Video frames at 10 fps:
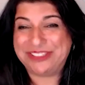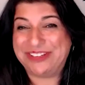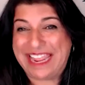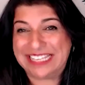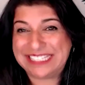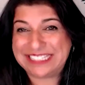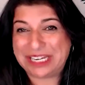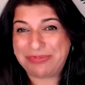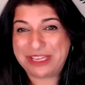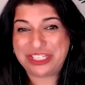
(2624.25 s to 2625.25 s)
So Nancy's
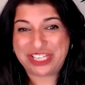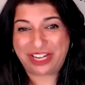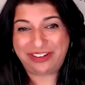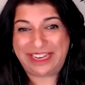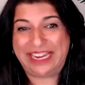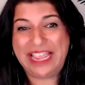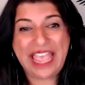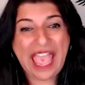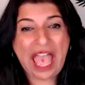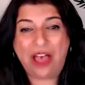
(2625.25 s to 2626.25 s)
going to be sharing
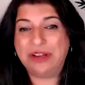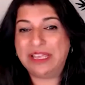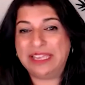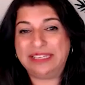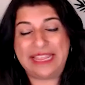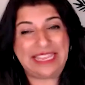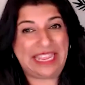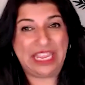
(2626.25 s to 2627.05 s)
how to like